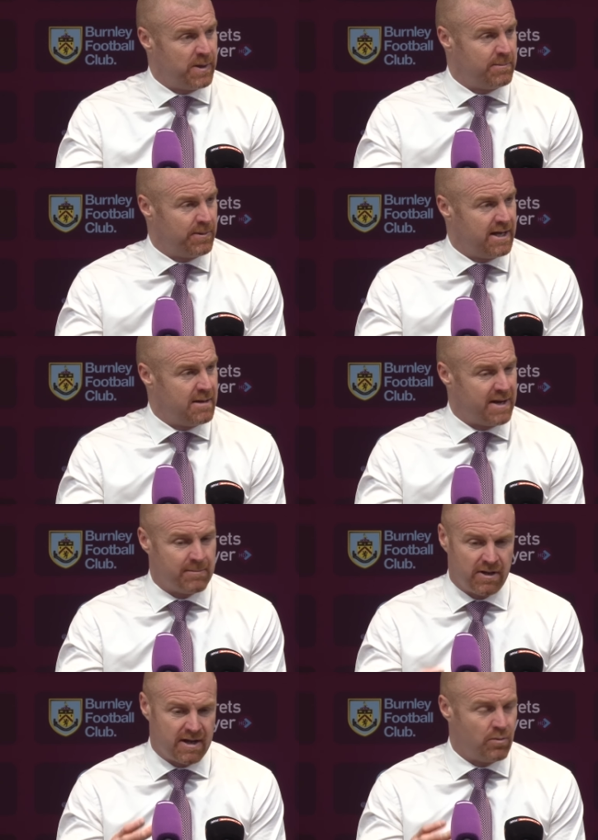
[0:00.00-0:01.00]
people here,
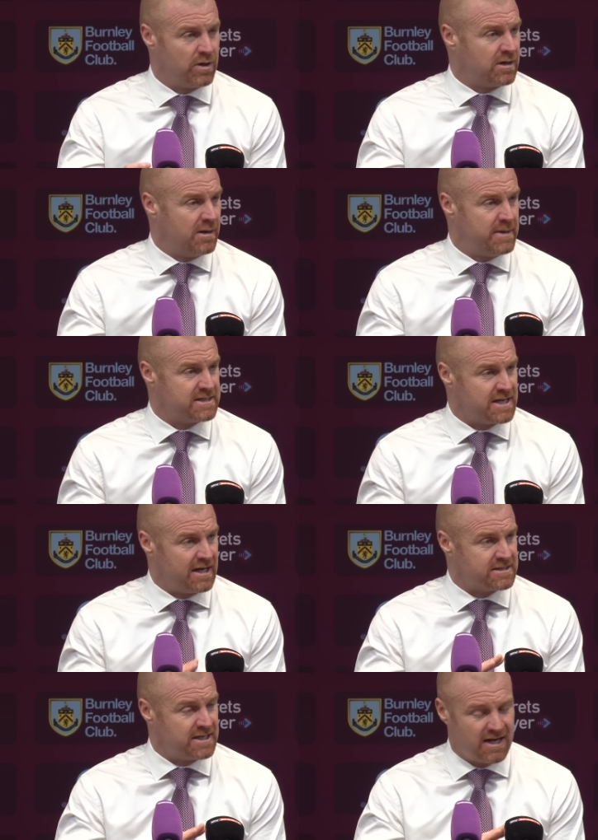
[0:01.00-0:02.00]
backed by that one club
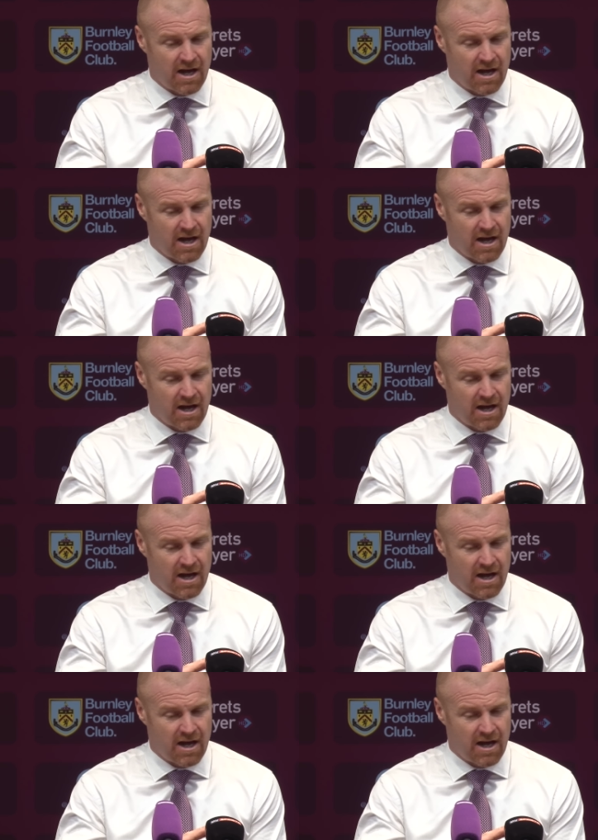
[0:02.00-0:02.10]
mentality.